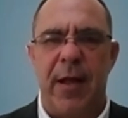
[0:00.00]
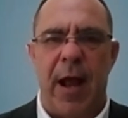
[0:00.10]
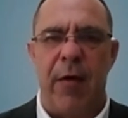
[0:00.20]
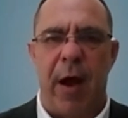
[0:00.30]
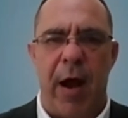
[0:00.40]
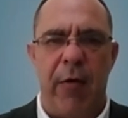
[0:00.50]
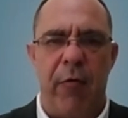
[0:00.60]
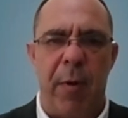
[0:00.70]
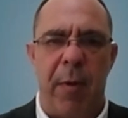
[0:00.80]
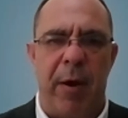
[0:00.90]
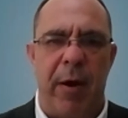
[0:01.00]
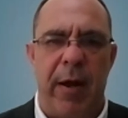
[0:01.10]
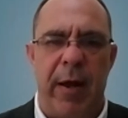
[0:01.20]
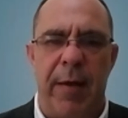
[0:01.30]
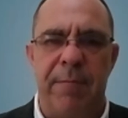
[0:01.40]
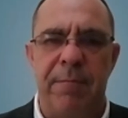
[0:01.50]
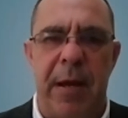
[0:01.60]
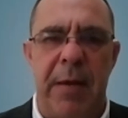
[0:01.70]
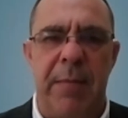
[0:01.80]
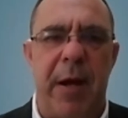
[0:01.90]
I remember
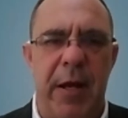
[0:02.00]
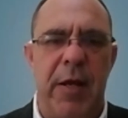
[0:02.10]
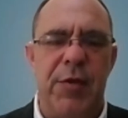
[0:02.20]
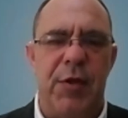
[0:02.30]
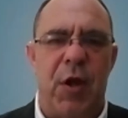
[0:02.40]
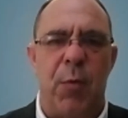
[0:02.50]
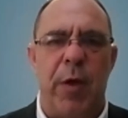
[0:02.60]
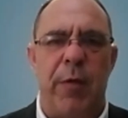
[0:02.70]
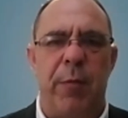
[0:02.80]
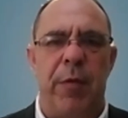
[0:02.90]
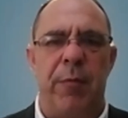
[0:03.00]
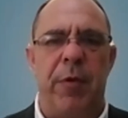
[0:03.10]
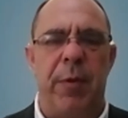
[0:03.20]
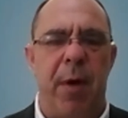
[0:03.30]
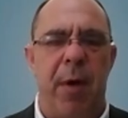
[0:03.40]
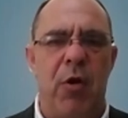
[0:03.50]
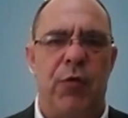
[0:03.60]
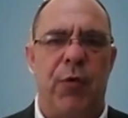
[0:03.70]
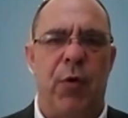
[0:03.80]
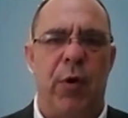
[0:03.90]
many years ago with the march
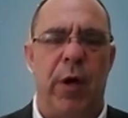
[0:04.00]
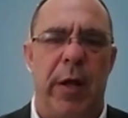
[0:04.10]
for